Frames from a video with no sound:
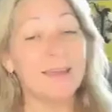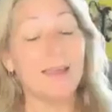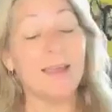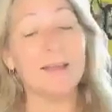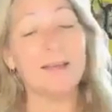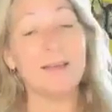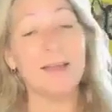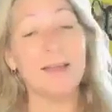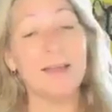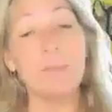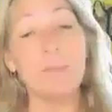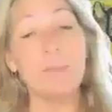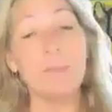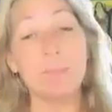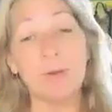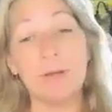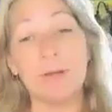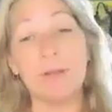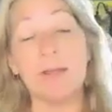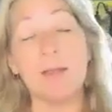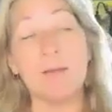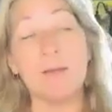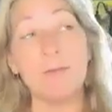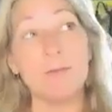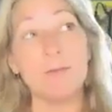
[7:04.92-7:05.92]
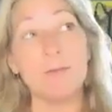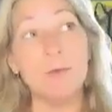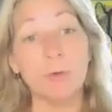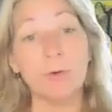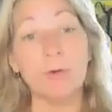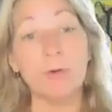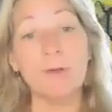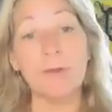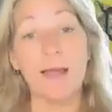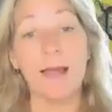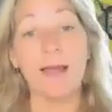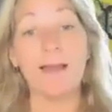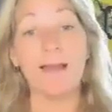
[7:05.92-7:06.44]
can't happen if you're
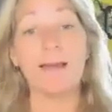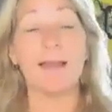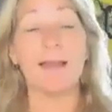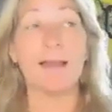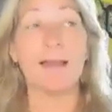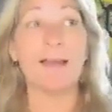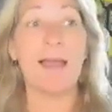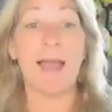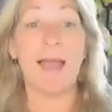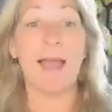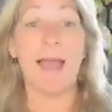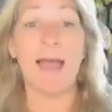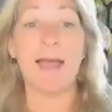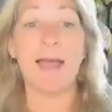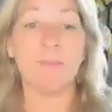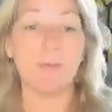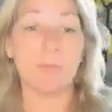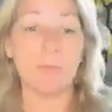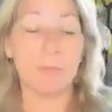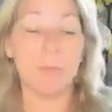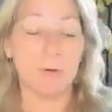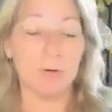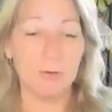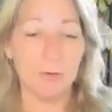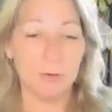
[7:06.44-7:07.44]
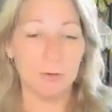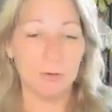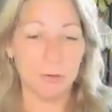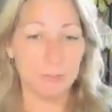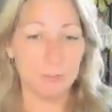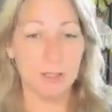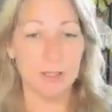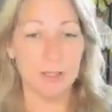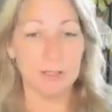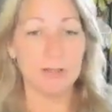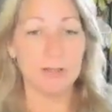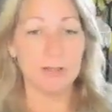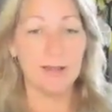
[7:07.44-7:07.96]
not an active
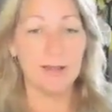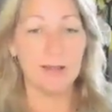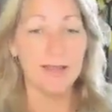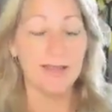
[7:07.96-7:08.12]
participant